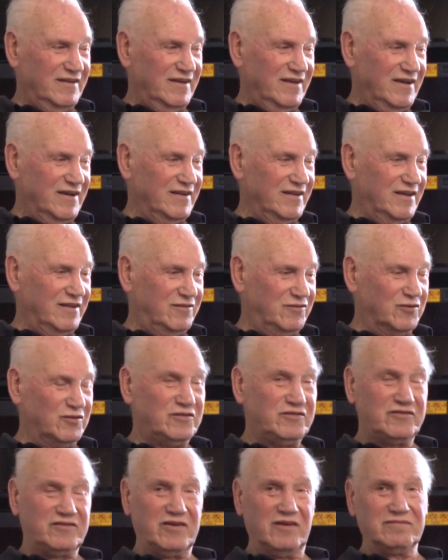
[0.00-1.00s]
and I
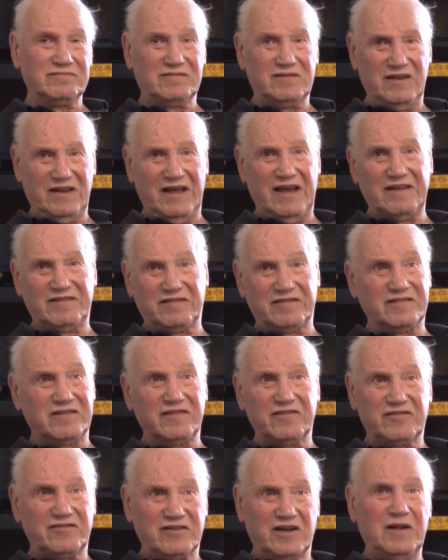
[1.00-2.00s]
took classes in
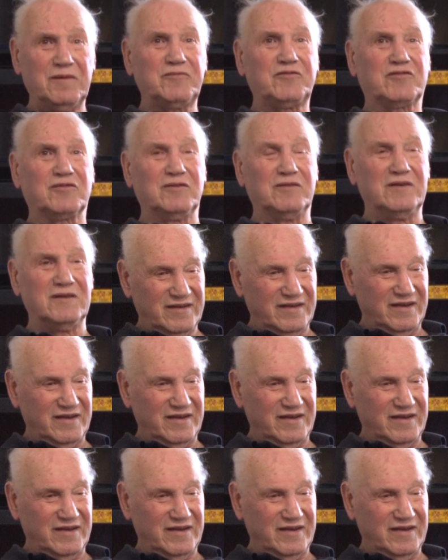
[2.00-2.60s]
sculpture.